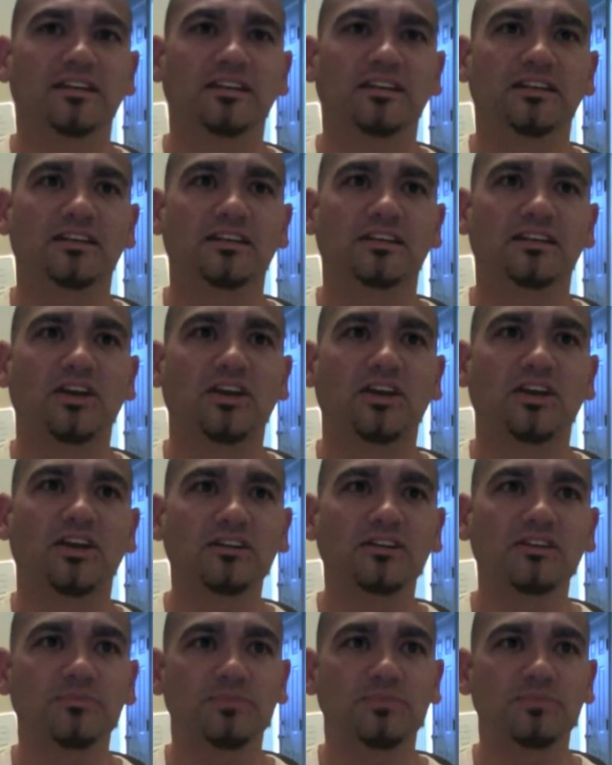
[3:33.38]
is
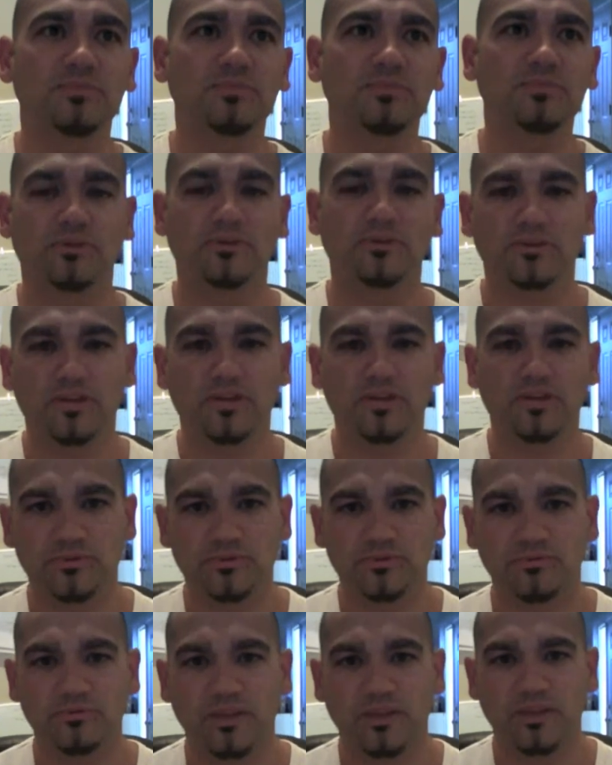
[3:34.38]
hurting people comes
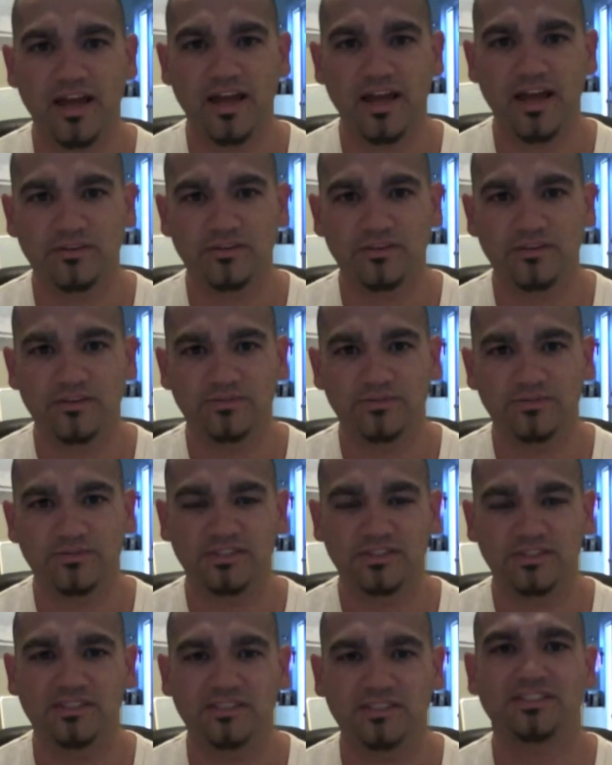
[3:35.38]
from a lack of
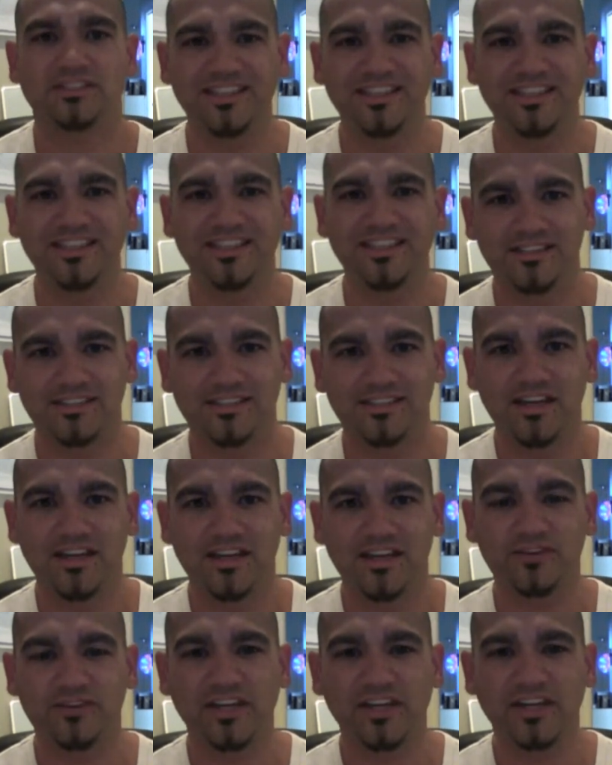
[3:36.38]
sense
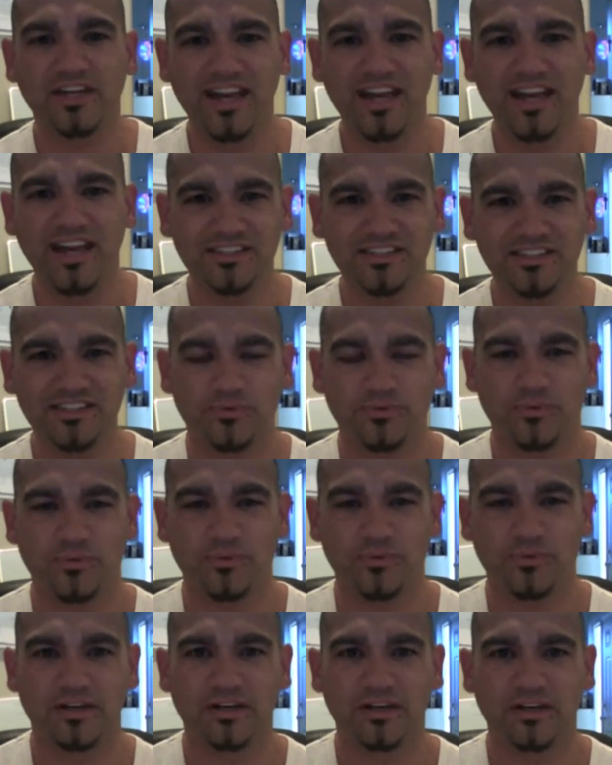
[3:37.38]
of connection from
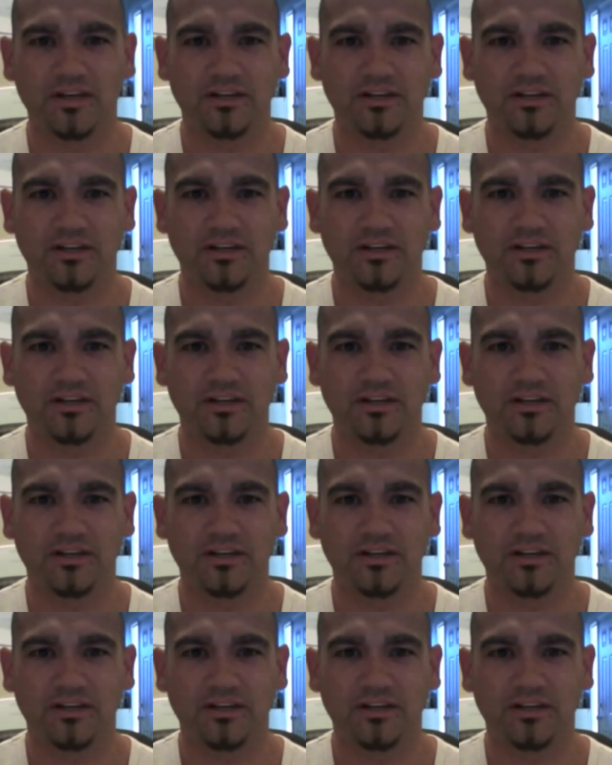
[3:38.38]
one another.